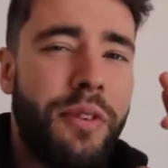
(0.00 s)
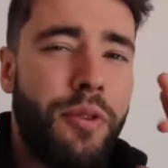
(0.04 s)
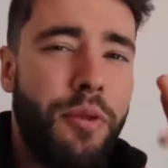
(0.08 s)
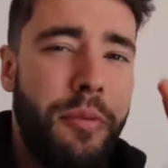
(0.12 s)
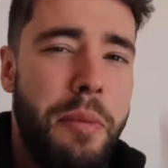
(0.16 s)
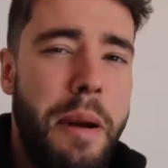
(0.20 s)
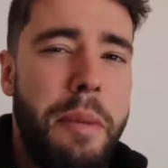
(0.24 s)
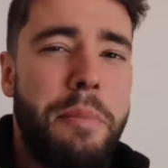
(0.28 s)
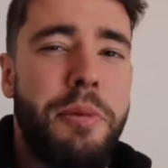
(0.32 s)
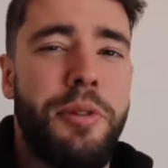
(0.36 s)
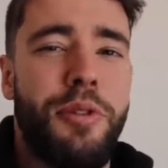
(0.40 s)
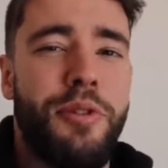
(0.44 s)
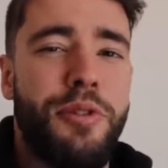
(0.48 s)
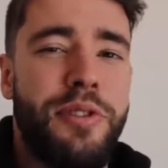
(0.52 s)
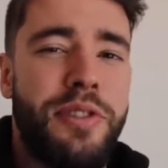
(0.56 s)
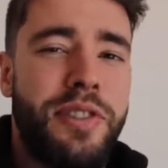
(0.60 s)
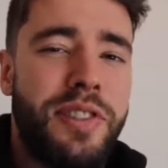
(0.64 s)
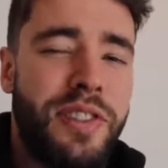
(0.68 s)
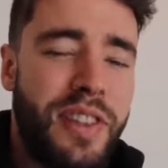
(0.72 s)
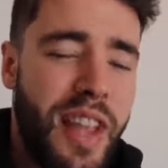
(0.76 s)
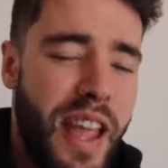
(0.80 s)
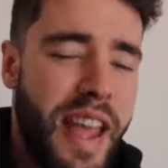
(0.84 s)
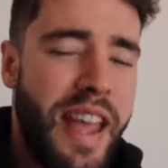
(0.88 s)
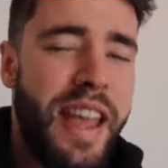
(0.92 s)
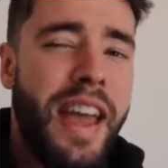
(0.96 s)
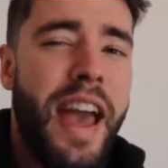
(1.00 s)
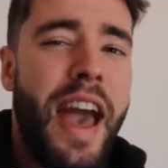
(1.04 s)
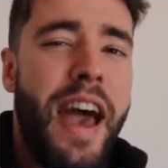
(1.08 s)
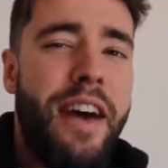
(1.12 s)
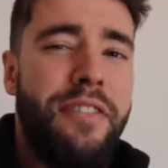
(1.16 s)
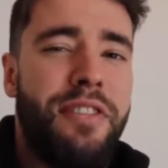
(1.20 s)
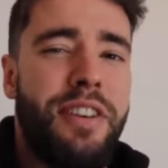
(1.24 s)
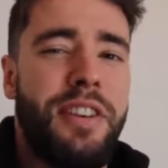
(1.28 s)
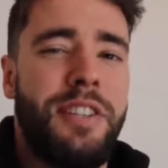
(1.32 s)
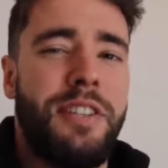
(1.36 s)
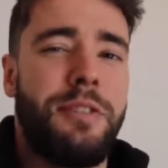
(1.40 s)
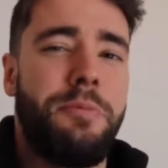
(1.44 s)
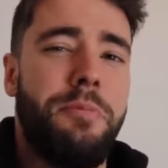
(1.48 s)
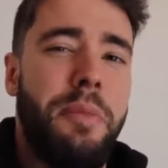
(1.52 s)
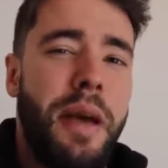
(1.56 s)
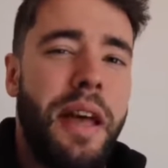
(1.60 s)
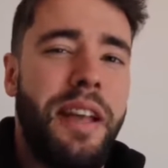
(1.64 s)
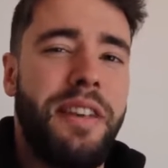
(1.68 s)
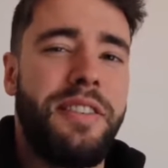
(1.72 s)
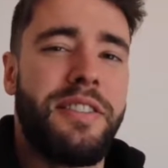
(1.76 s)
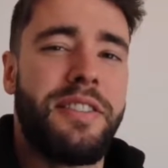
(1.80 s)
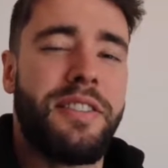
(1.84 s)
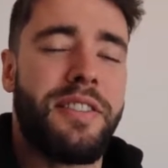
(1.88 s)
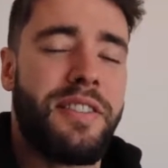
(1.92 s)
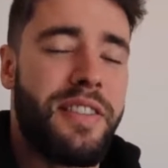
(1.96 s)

Remember to stay evidence-based,